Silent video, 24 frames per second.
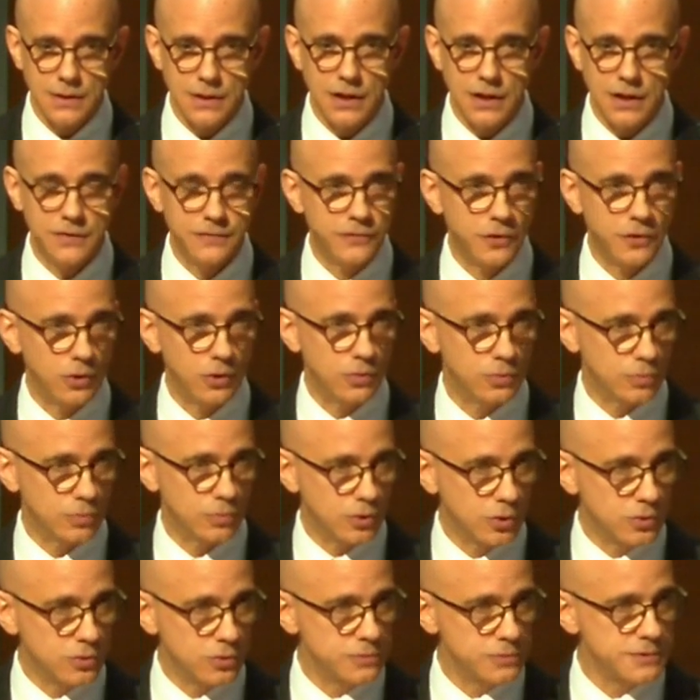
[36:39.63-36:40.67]
I follow
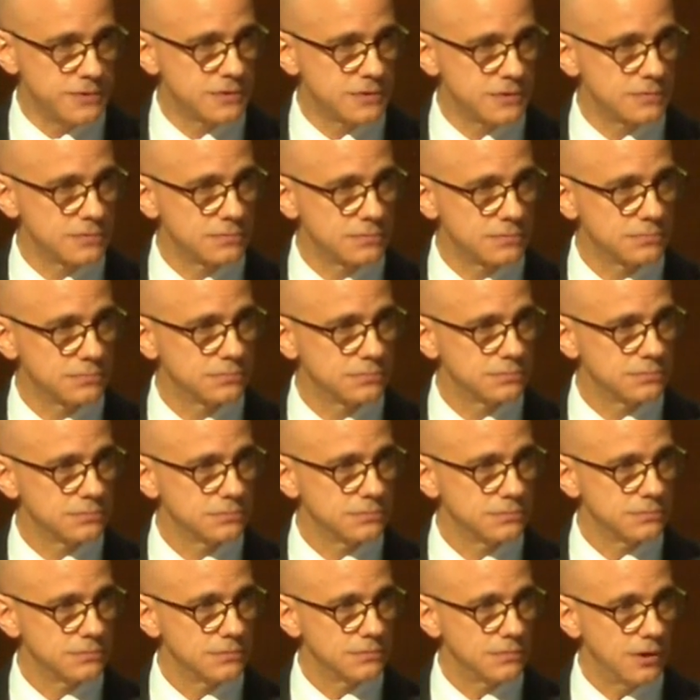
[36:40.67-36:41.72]
roads,
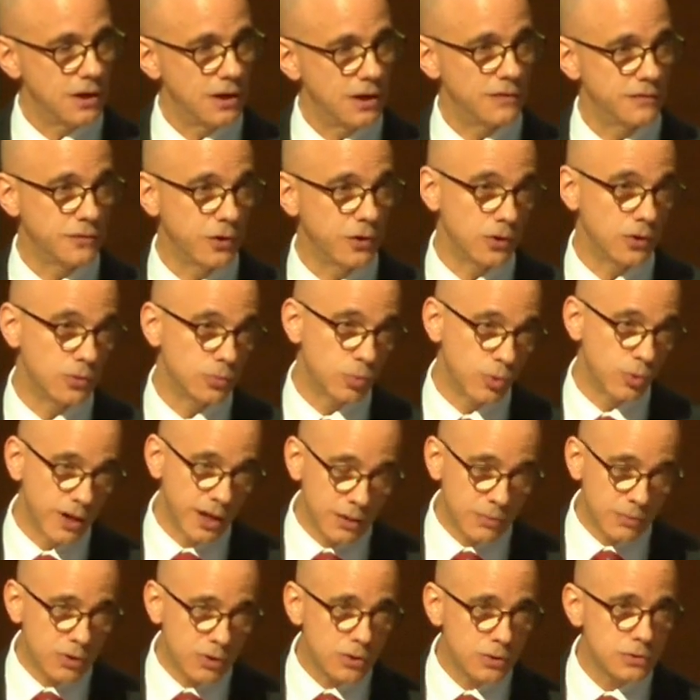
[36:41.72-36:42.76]
I follow
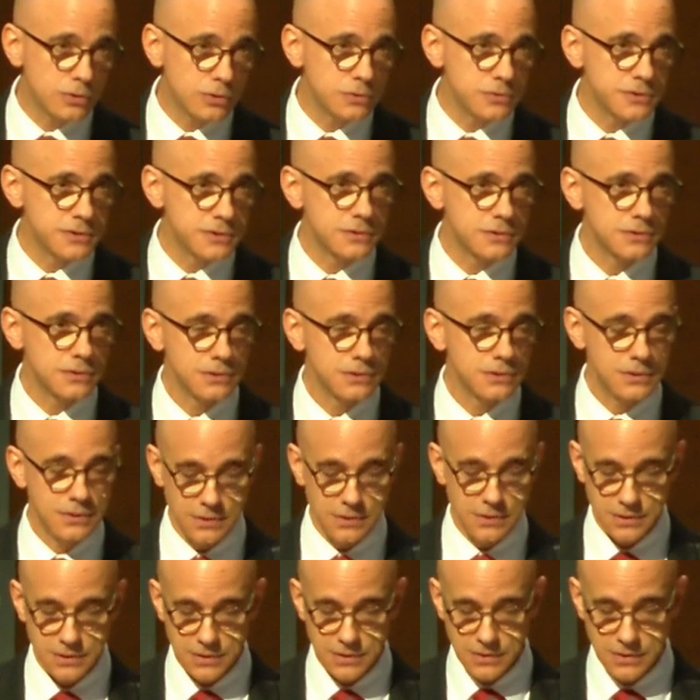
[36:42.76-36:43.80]
railroads,
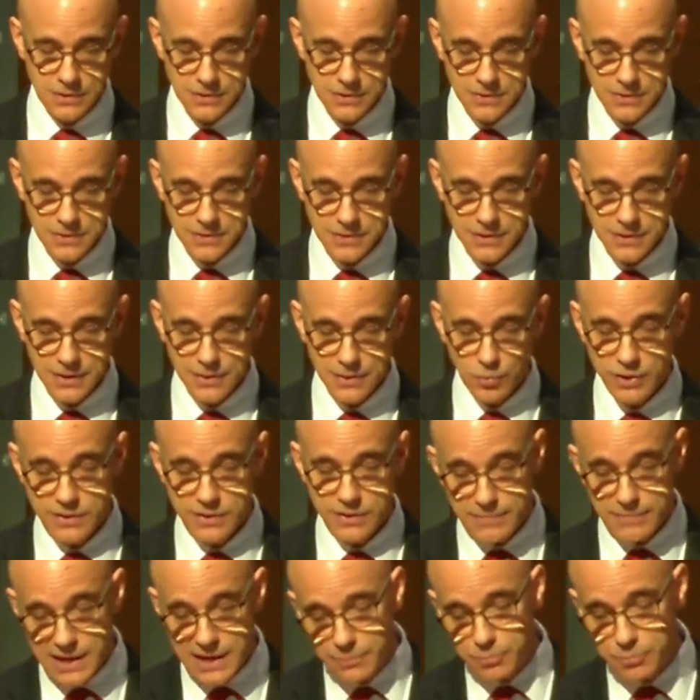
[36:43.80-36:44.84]
and when the
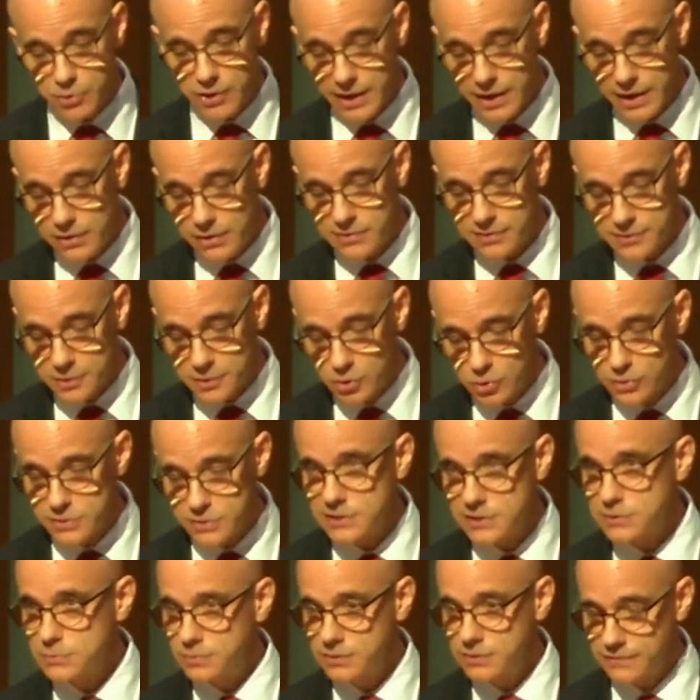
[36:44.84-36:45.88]
map ran out of
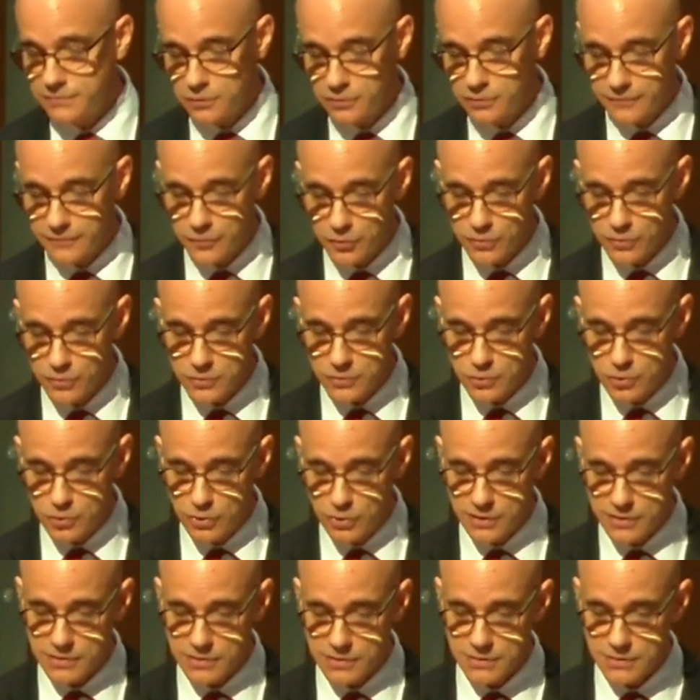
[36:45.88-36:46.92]
those as we flew further
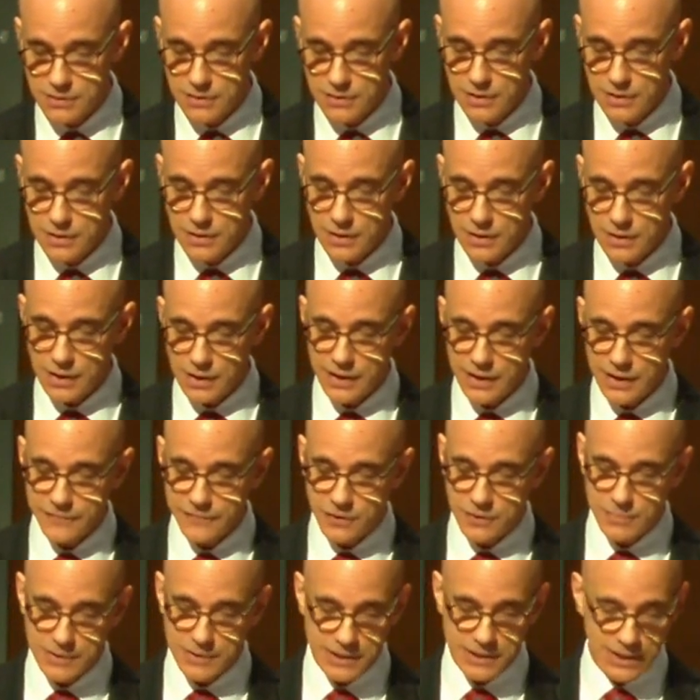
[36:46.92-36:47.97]
north,
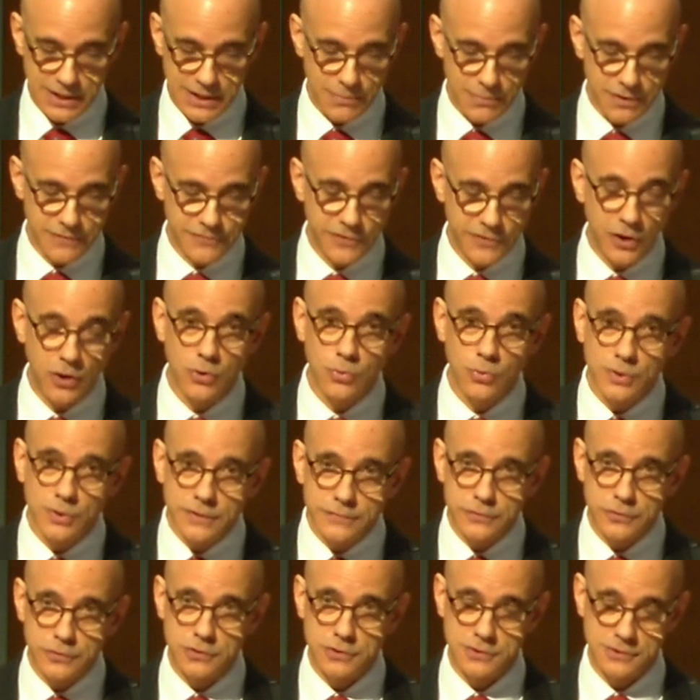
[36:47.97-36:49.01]
IFR became I follow
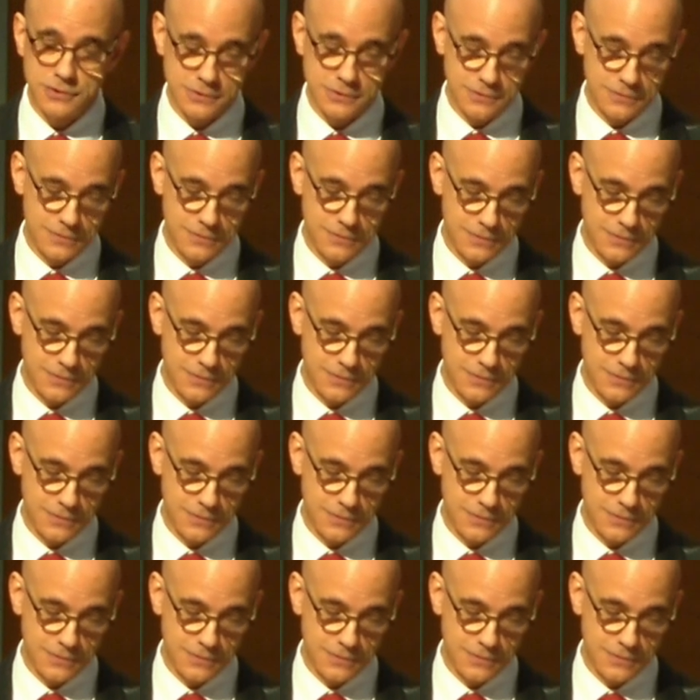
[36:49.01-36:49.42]
rivers.